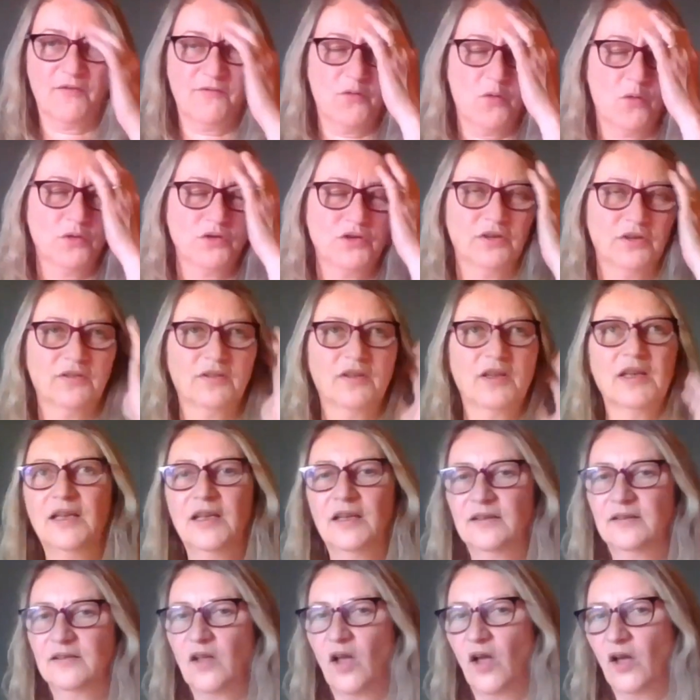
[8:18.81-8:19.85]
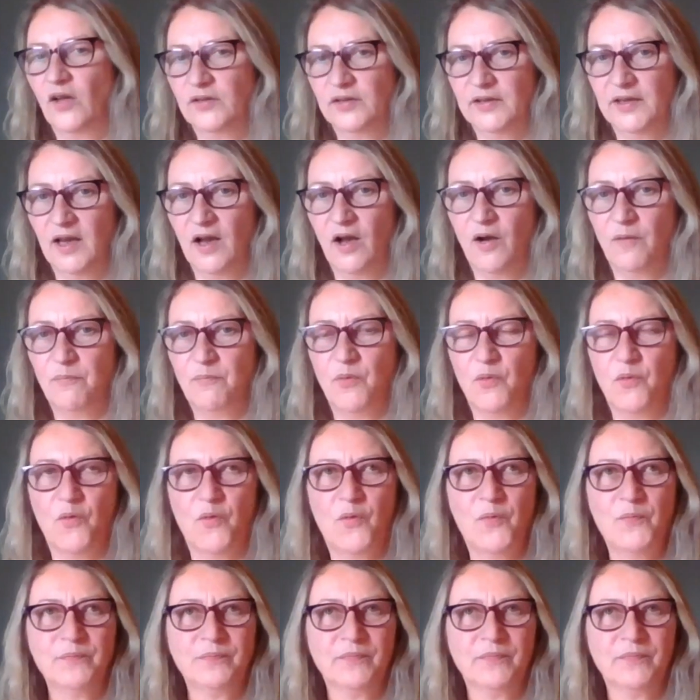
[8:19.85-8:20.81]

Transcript: or just starting up, or